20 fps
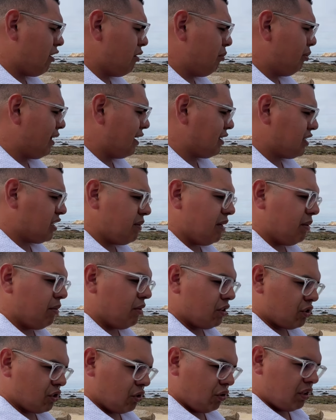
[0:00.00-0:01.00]
blessed to be able
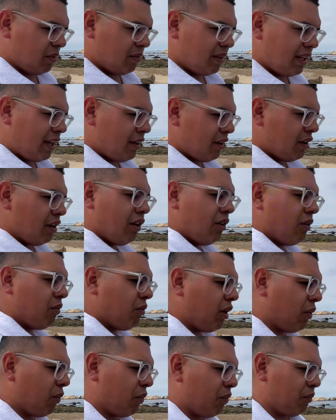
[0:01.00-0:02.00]
to show them that,
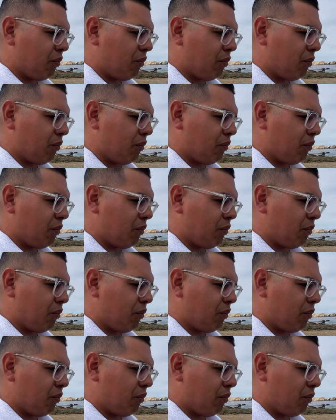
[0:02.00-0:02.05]
what